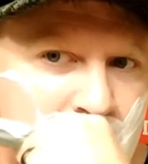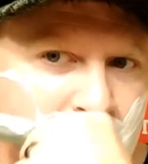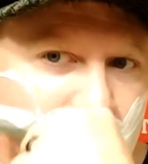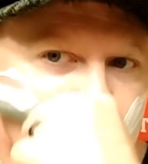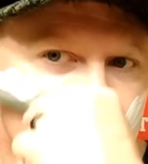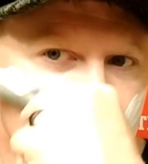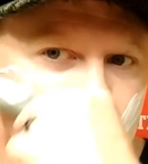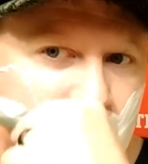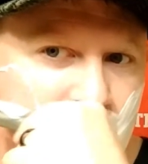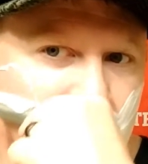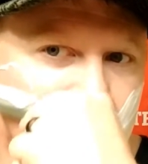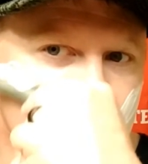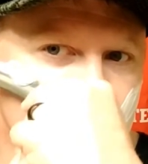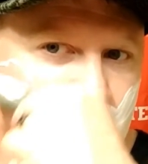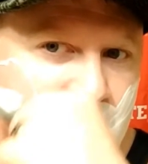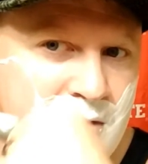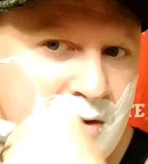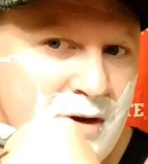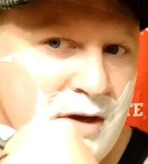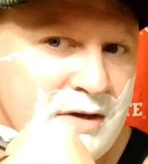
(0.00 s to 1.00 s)
we wanted to
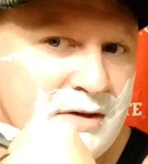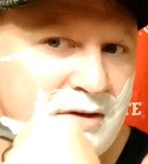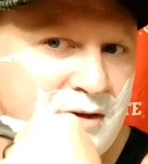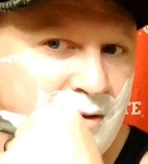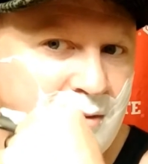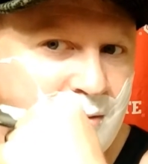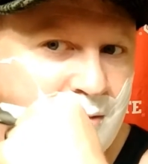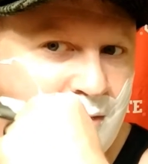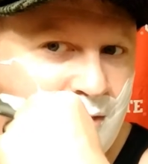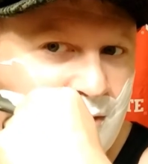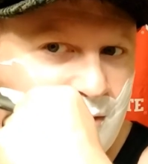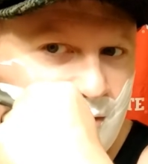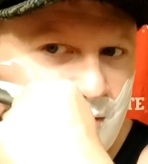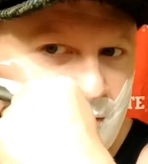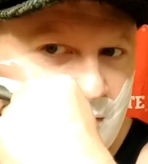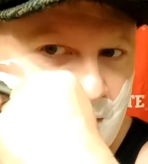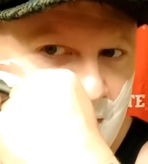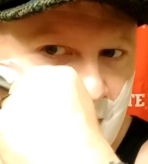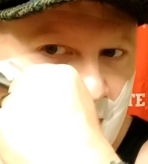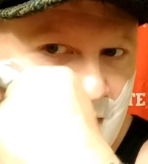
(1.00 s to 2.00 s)
try something new,
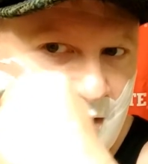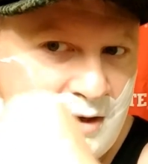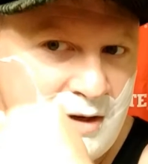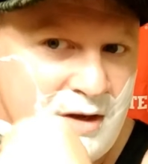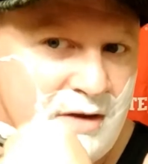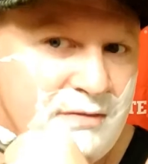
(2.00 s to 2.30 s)
and